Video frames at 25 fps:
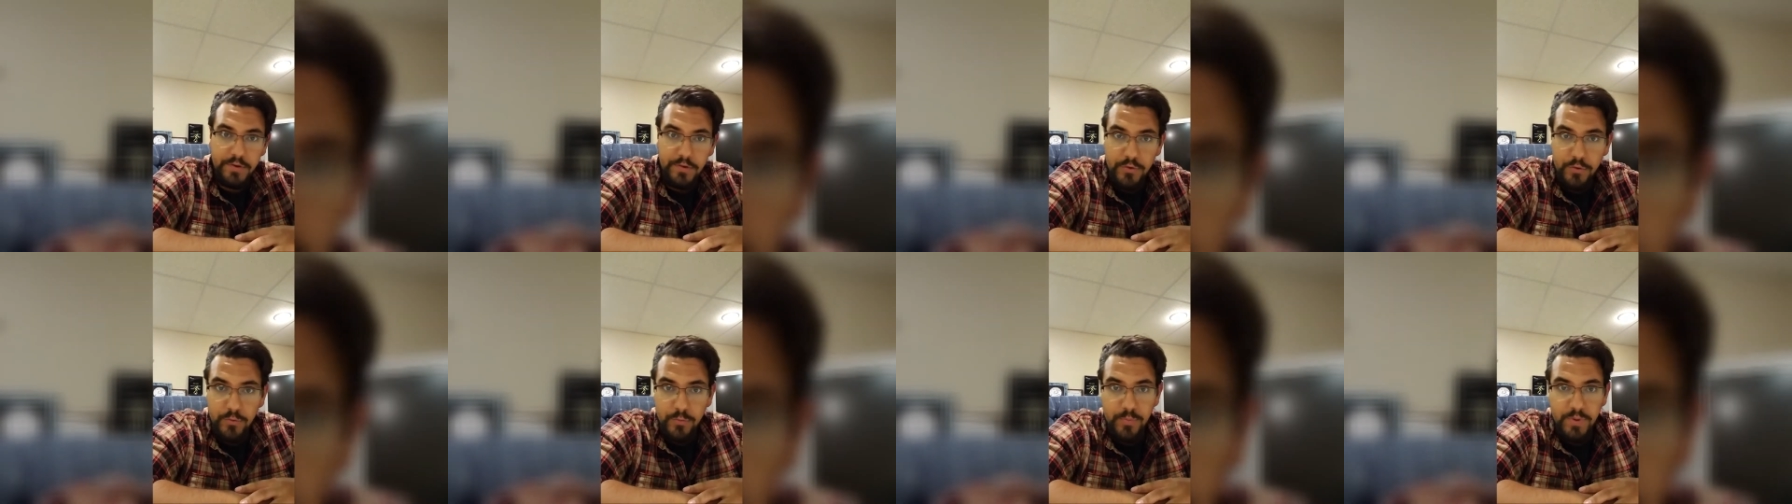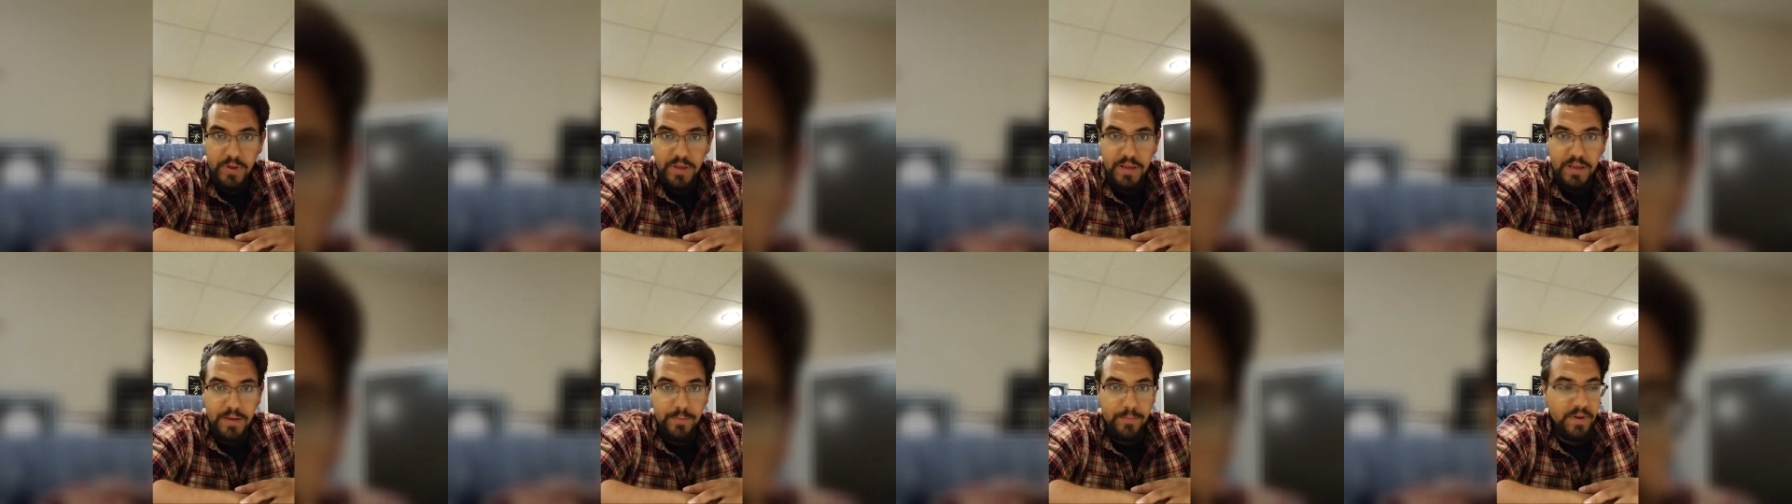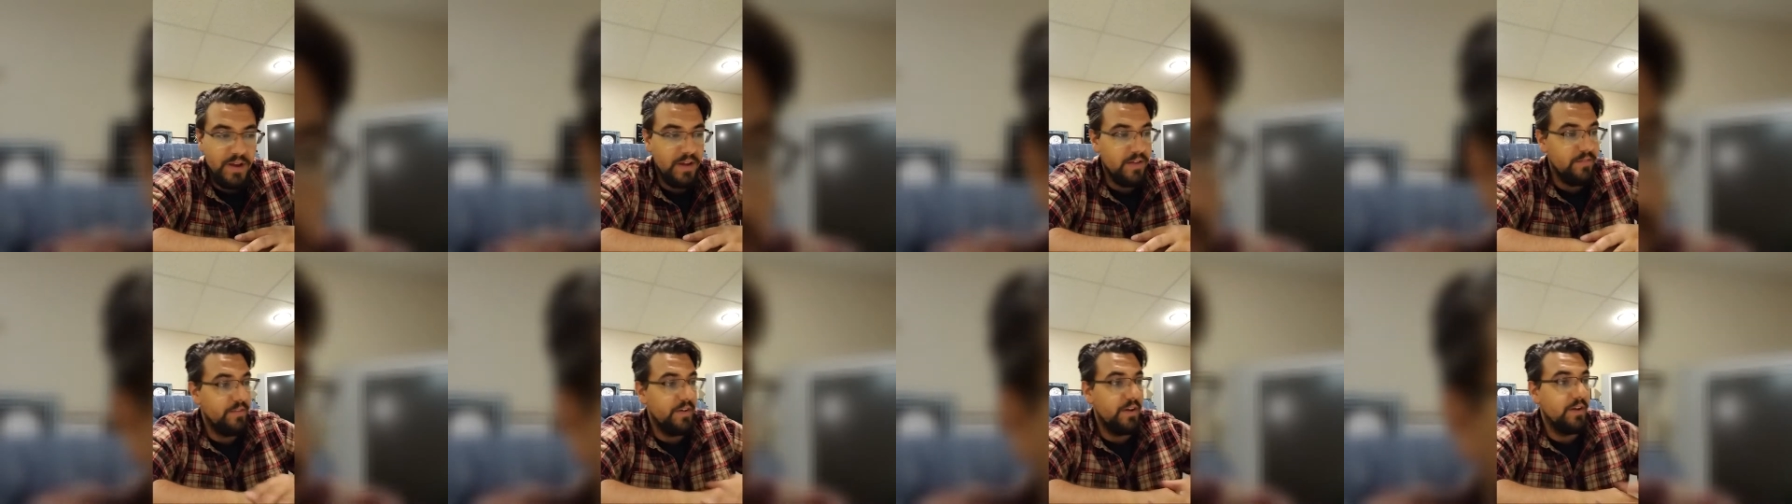to be
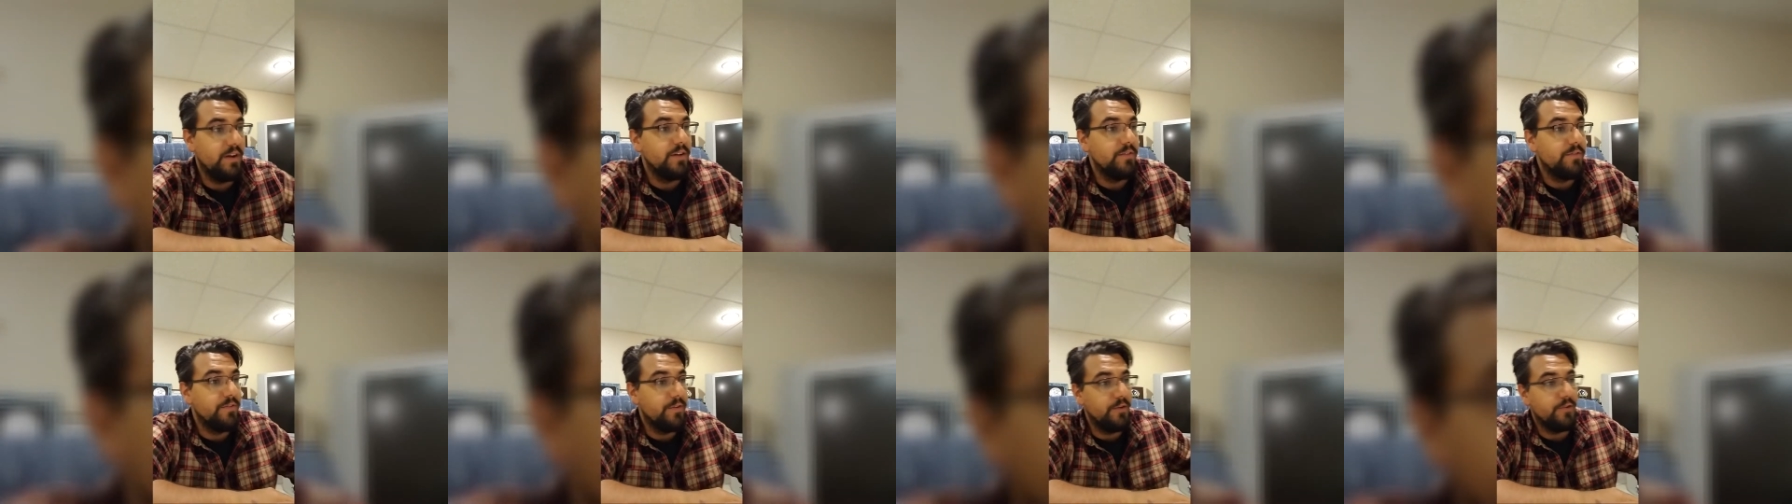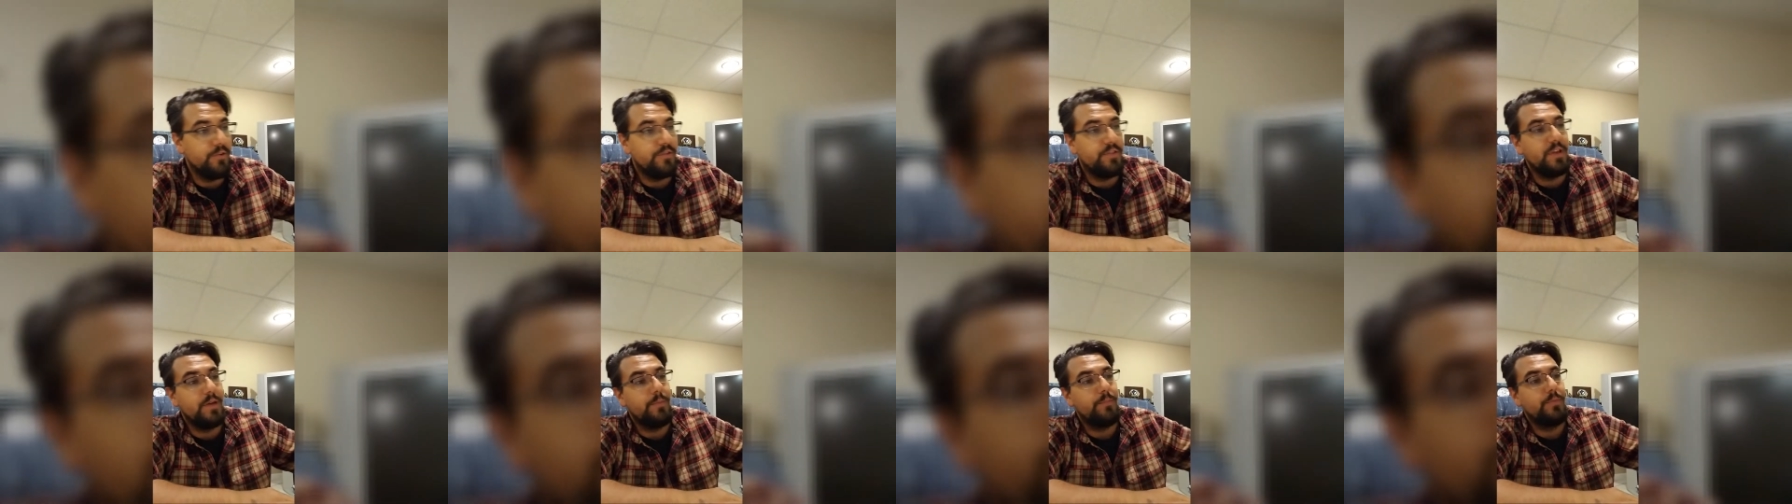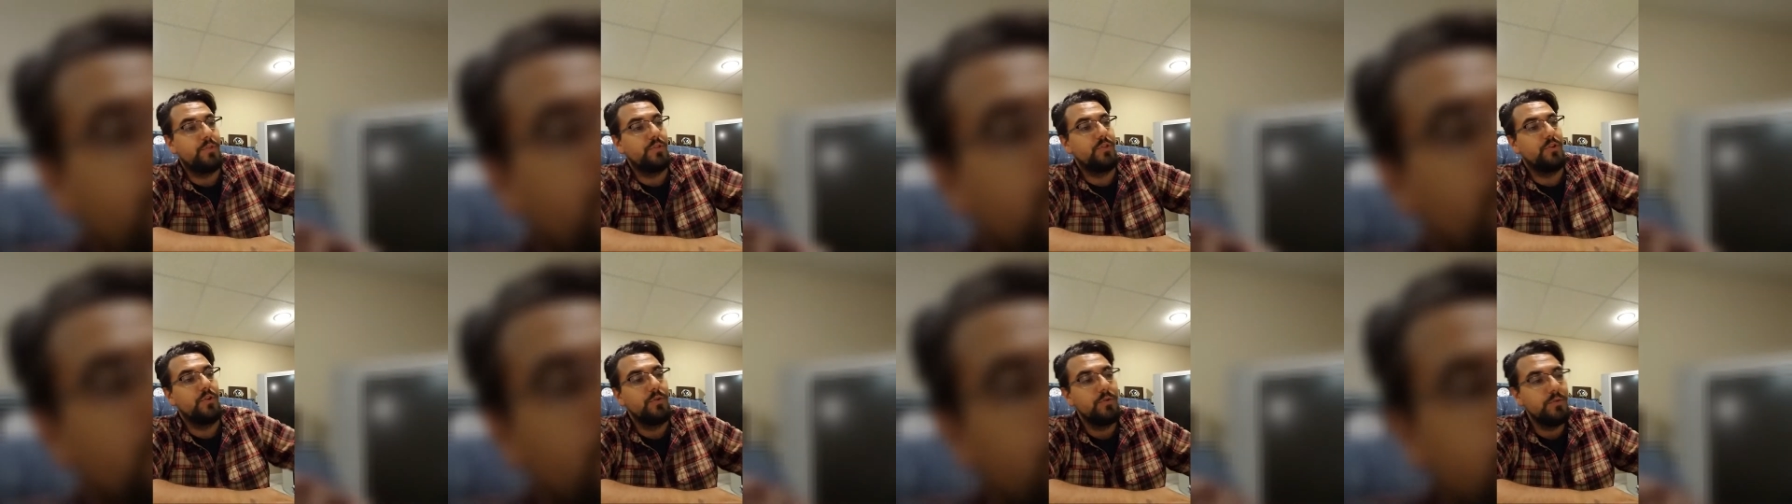my very first
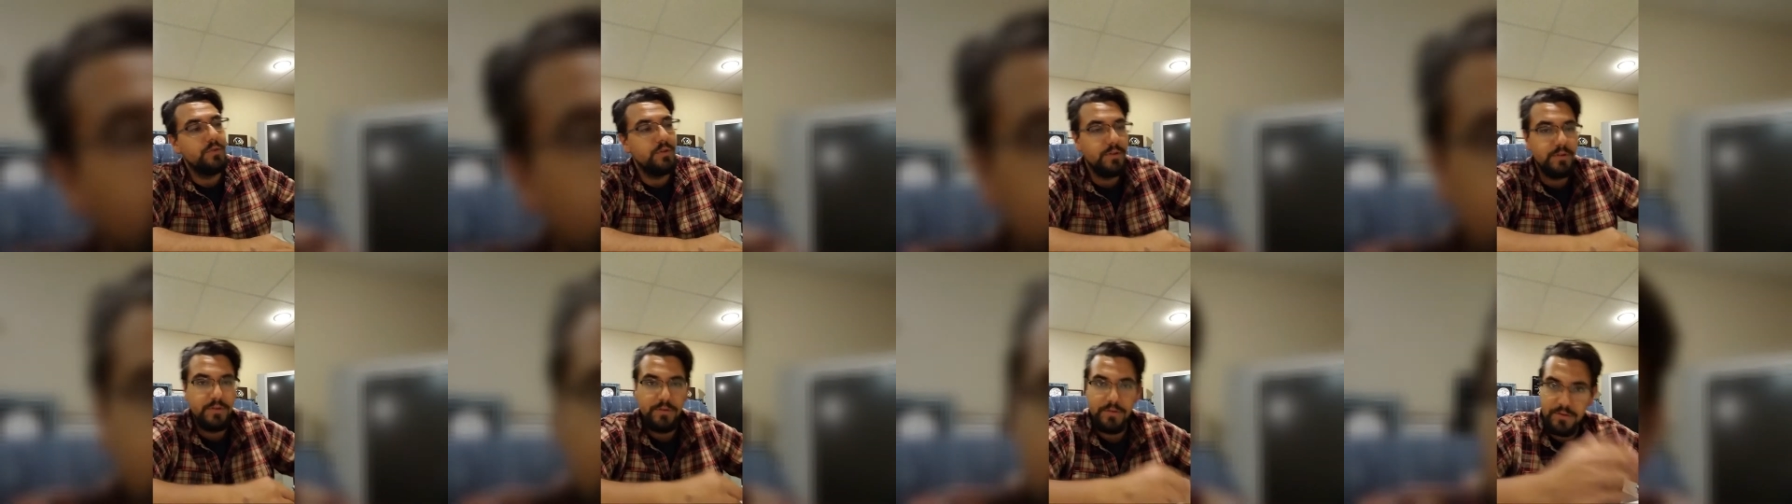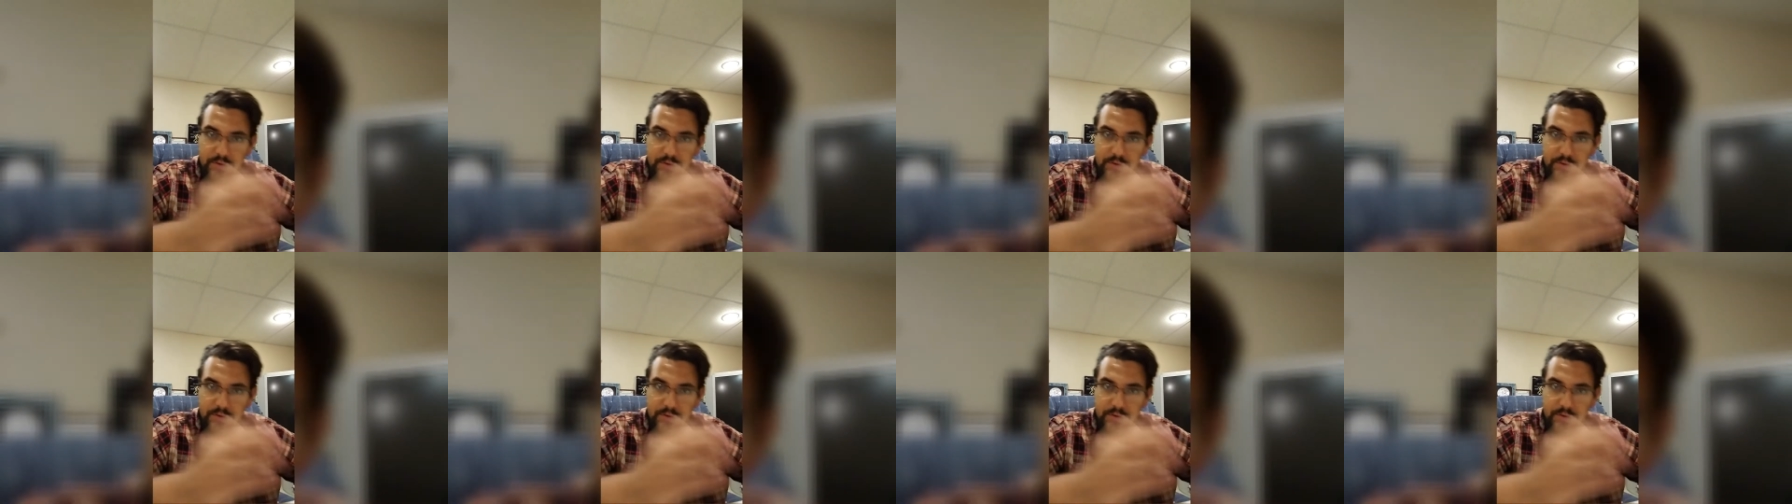episode,